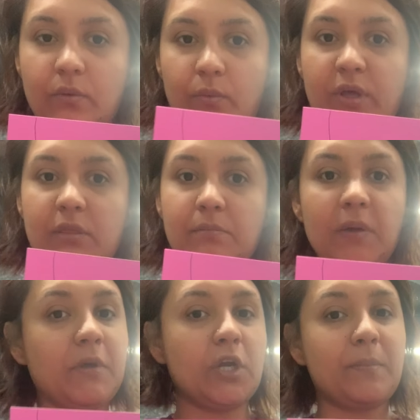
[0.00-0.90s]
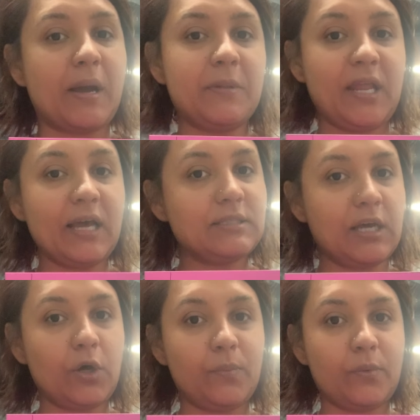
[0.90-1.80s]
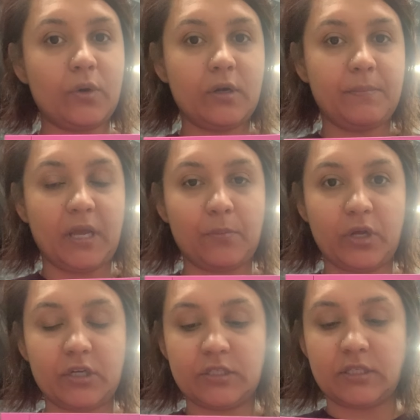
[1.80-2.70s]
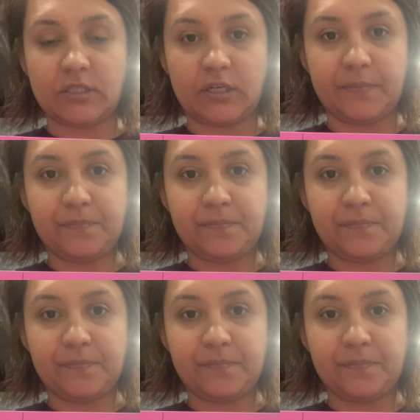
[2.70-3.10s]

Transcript: with maybe your mom and dad's help or a big brother and sister.